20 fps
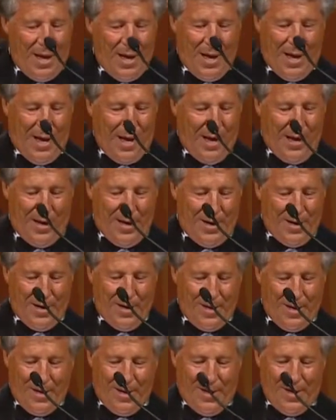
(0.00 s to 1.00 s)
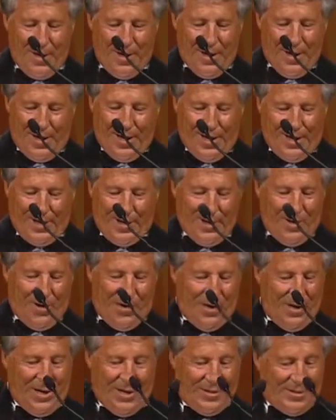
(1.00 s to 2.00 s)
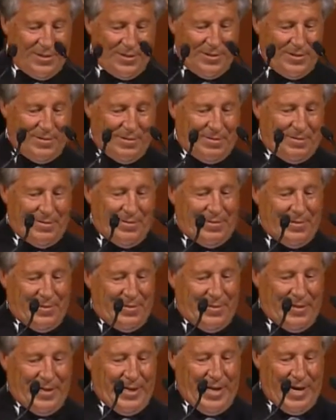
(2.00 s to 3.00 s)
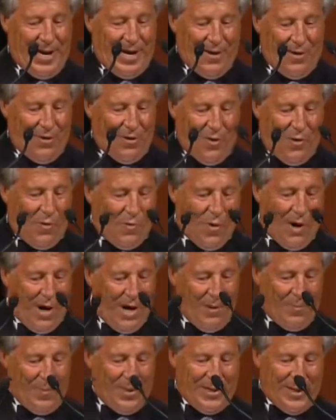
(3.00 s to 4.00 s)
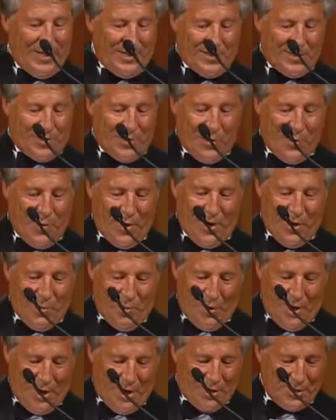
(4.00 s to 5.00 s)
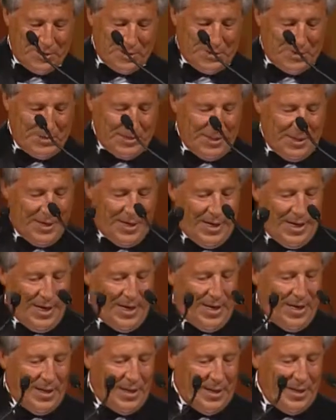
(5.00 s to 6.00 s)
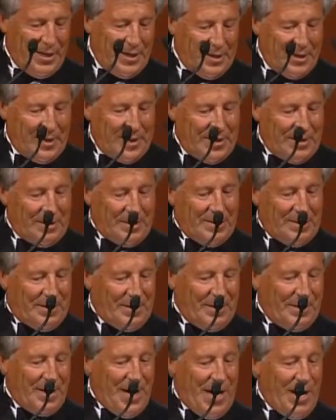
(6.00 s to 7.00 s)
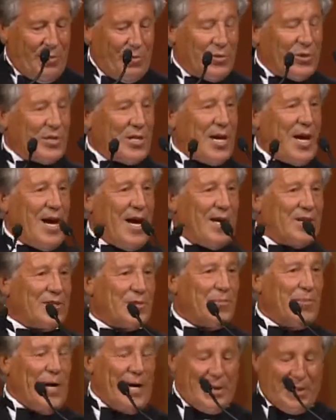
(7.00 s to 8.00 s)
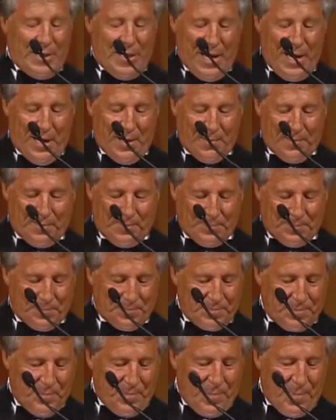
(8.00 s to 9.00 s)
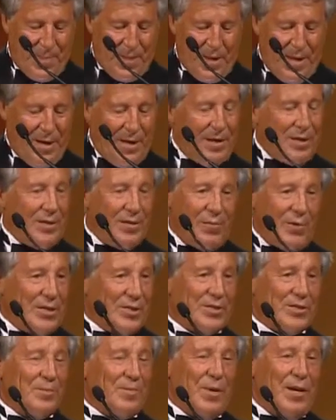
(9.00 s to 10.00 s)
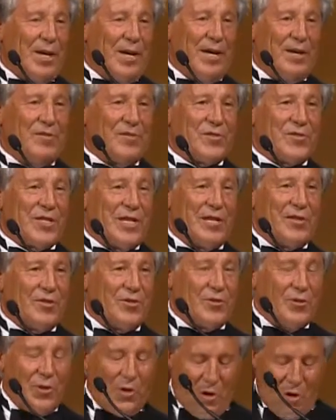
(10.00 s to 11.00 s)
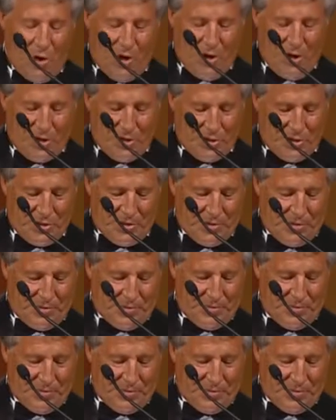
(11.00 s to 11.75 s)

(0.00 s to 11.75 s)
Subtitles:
And you know, I don't know why, but that's the way it was. And I think the die was cast back then. The rest of my life centered on cars.